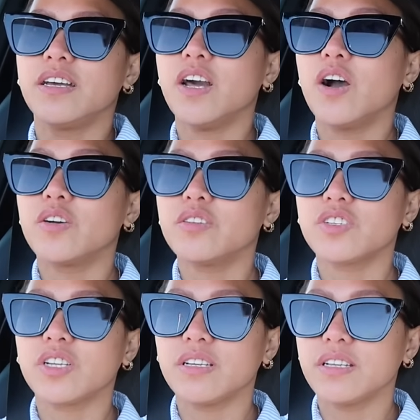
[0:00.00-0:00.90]
No,
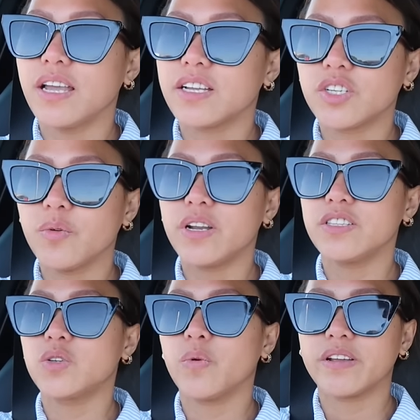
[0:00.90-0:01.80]
she
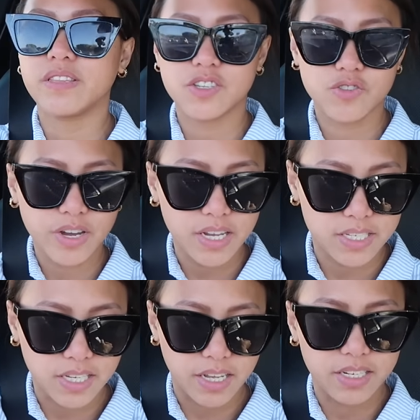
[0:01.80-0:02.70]
wanted to wear this
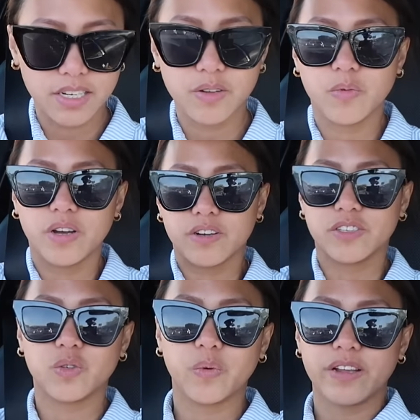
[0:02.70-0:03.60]
dress, and I didn't want
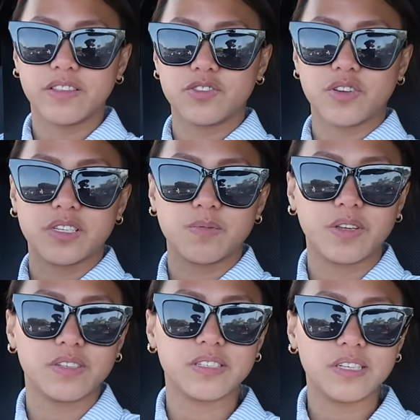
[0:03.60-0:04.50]
her to wear the dress
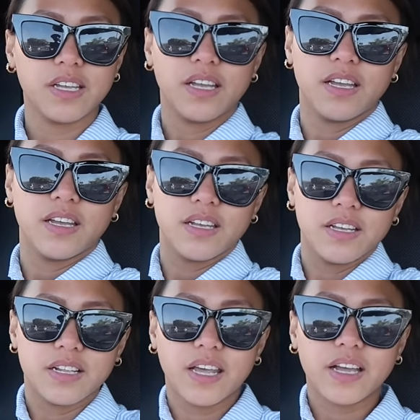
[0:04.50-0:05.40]
because,
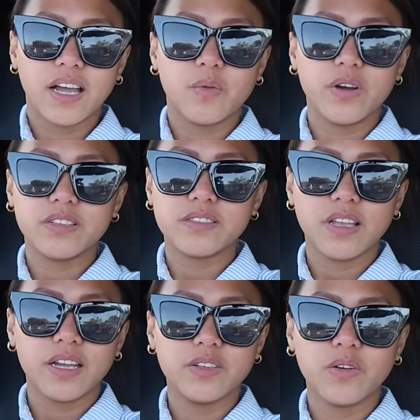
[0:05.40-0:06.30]
like,
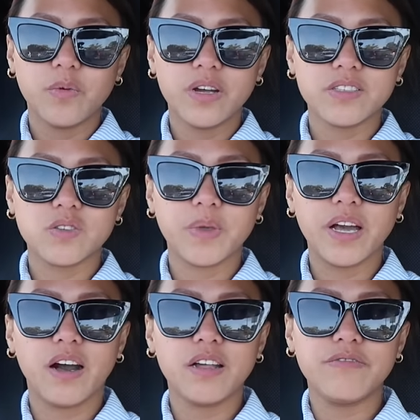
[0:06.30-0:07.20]
I don't want it to be
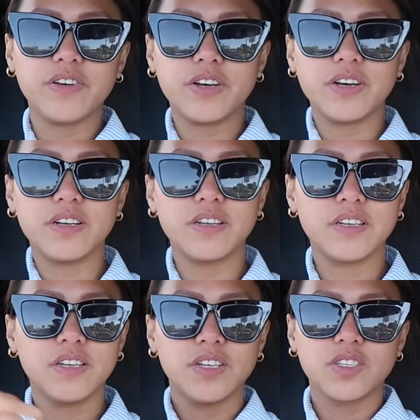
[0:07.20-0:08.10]
hard for her.
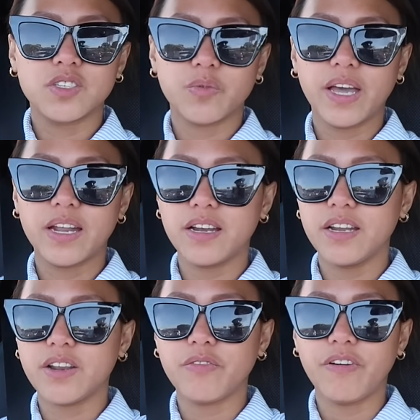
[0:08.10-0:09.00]
So we had a
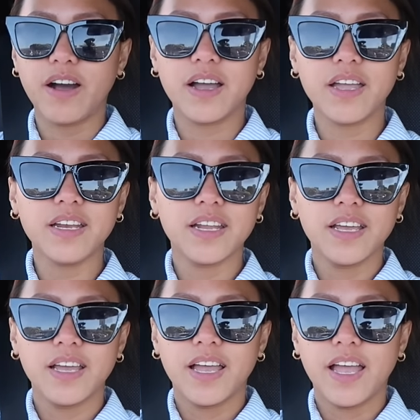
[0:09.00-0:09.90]
little fight,
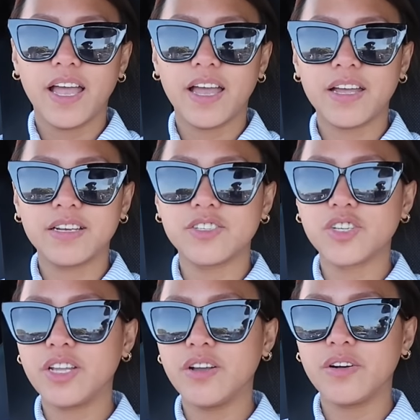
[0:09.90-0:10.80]
and
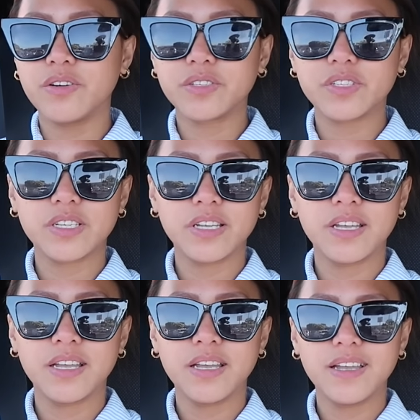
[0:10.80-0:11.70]
she goes,
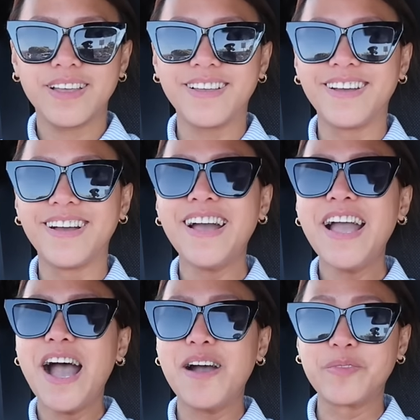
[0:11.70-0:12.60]

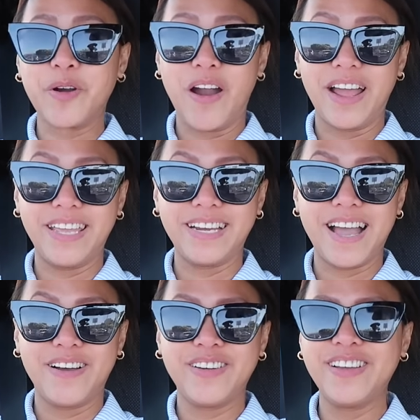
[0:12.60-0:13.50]
I'm crying
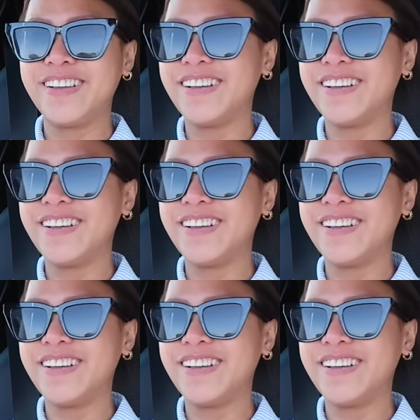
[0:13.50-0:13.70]
now.